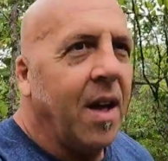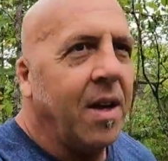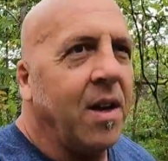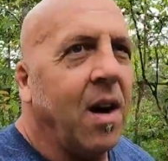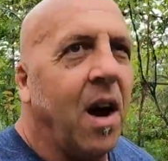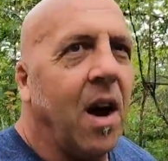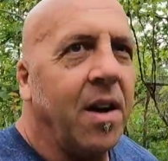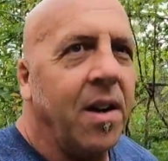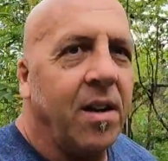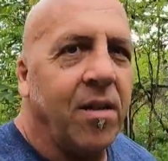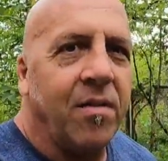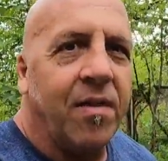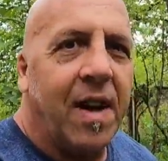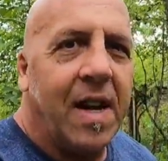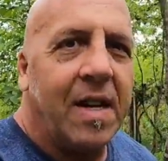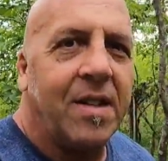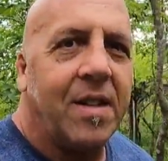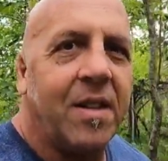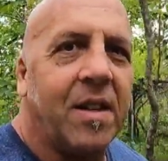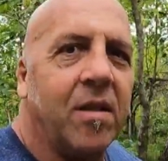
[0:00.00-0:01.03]

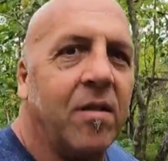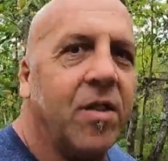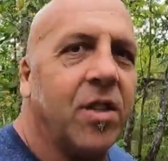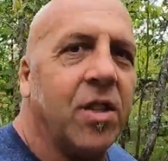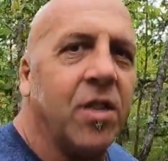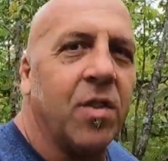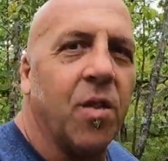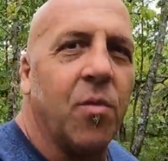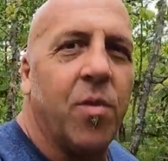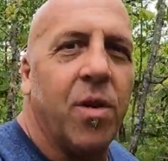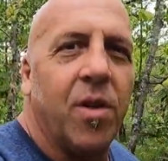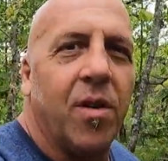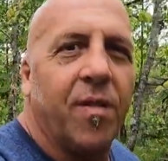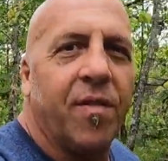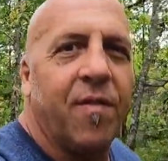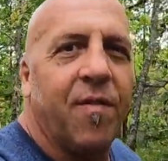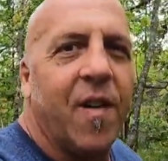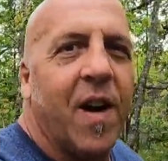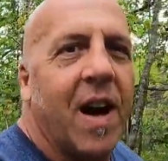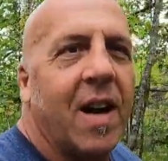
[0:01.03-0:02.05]
non-invasive, just a real
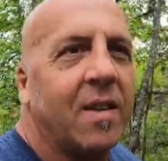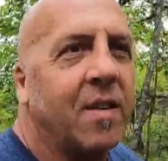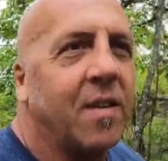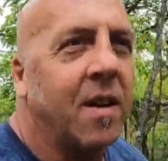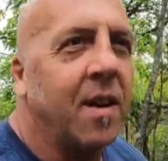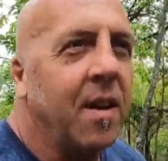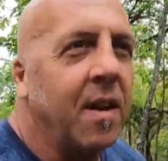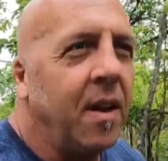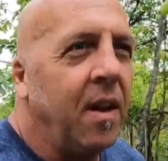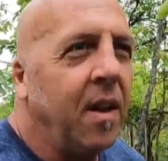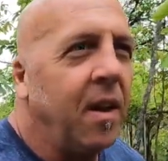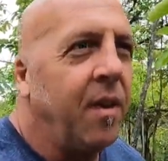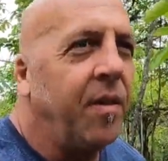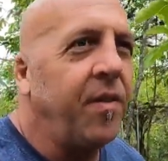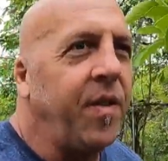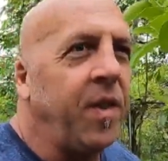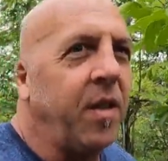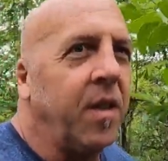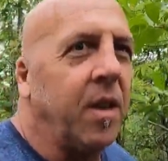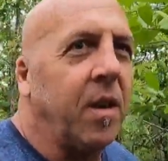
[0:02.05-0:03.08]
fast
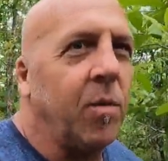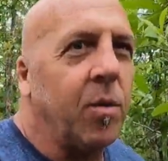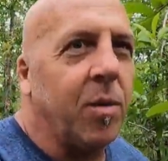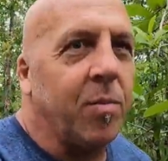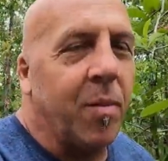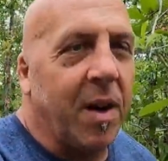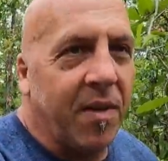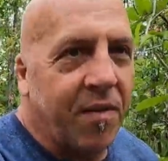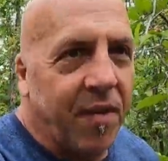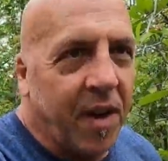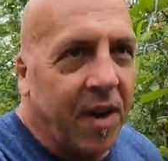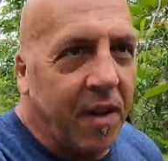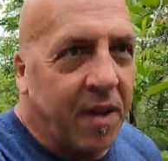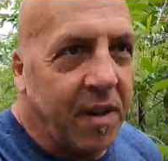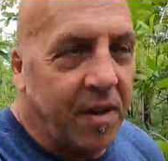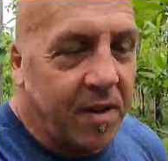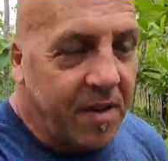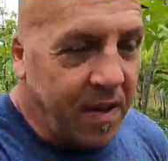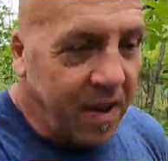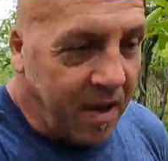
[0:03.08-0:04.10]
feeling with my
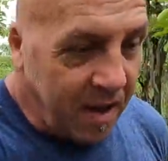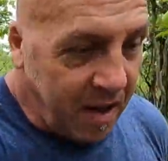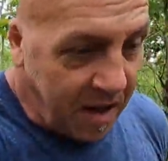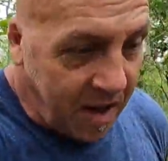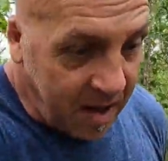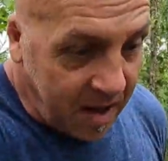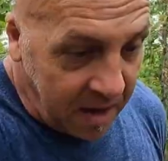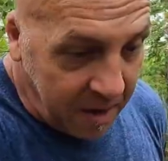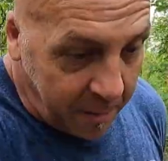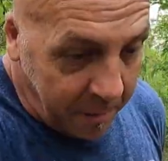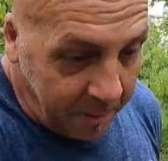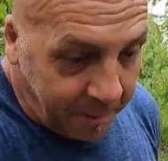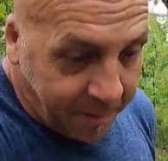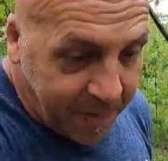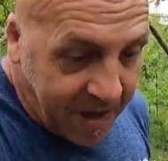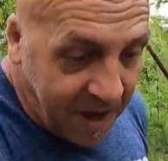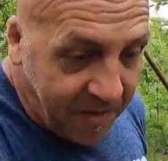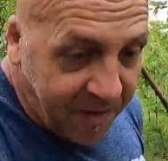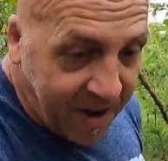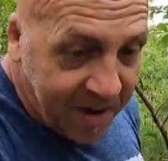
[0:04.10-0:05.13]
fingers. And
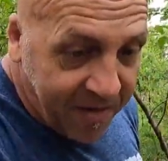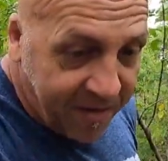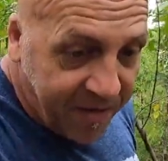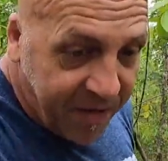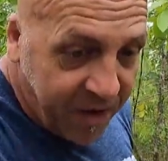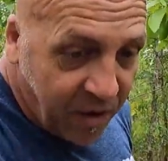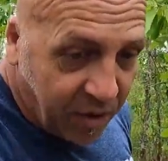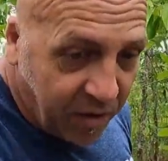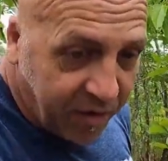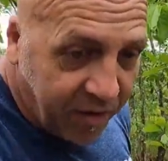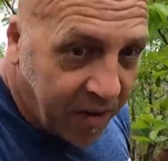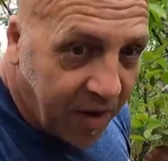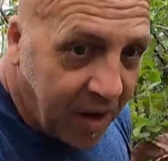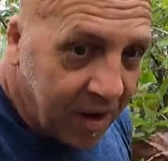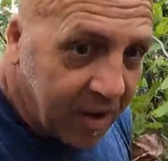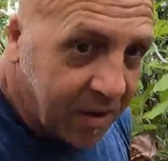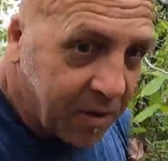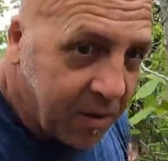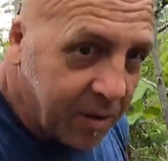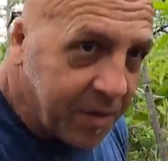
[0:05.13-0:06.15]
if I feel
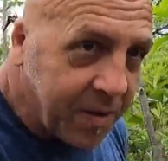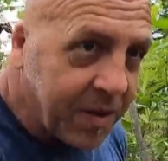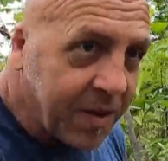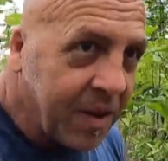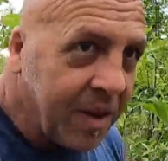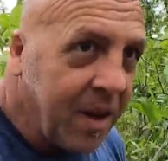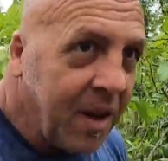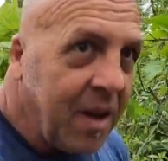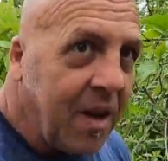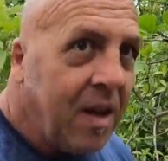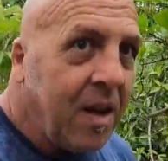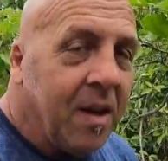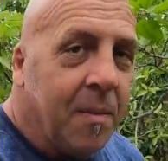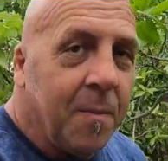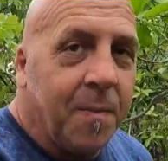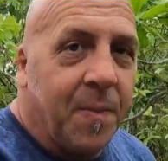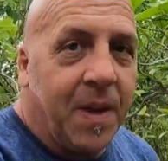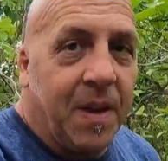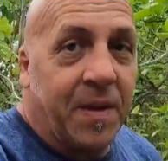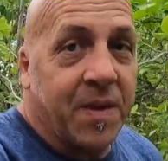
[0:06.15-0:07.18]
follicles,
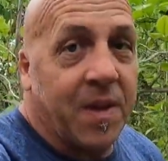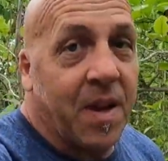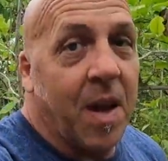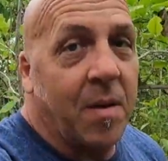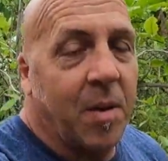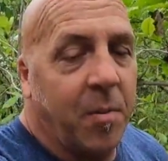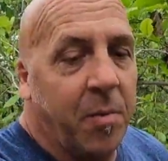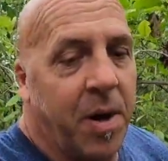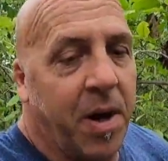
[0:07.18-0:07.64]
it's time to